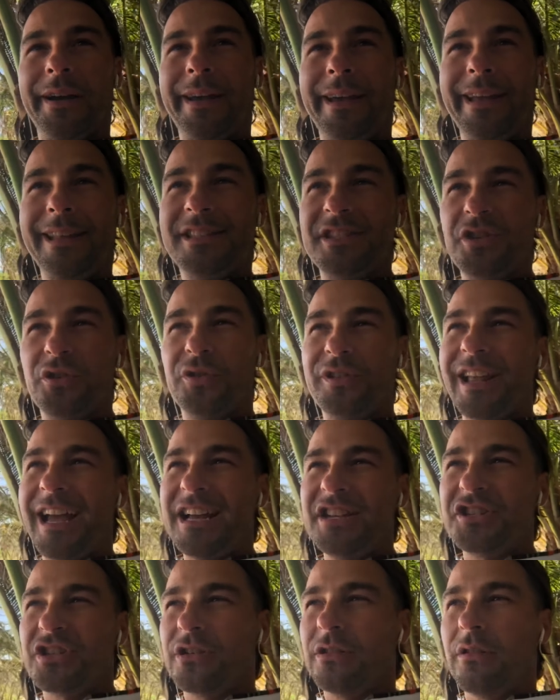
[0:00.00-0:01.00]
it's your
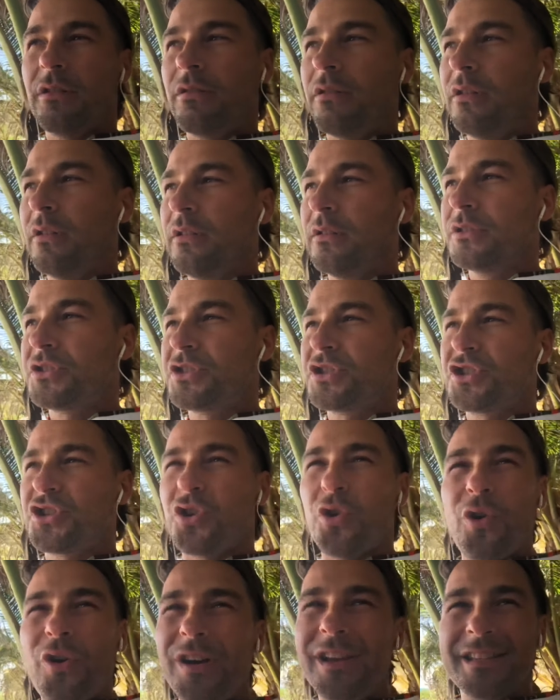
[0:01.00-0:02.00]
natural
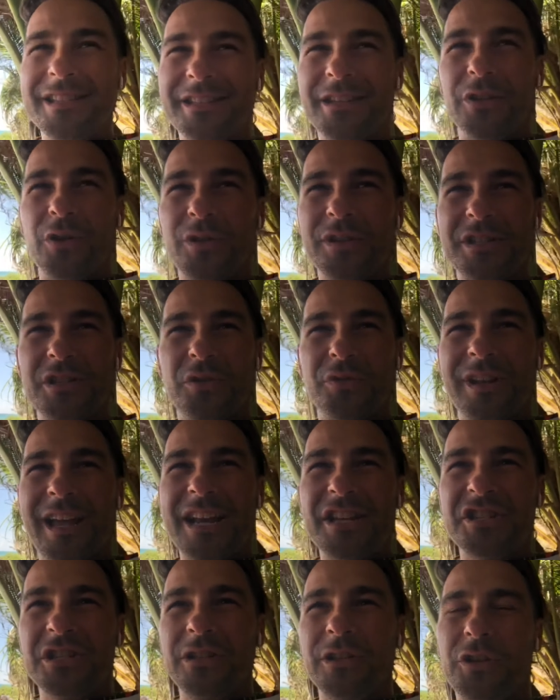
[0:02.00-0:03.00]
choice, it's your
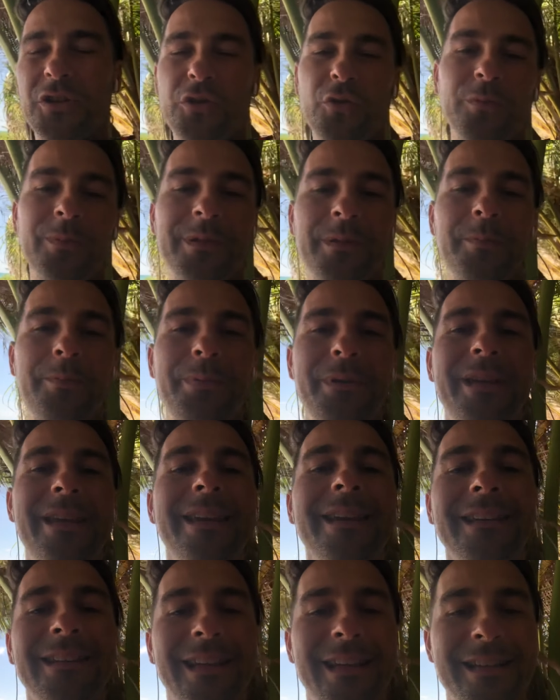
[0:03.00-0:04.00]
natural human
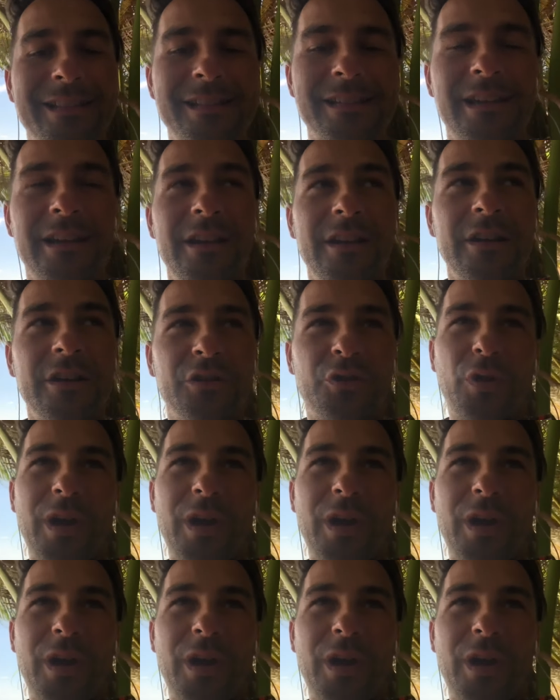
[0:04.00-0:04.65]
beingness to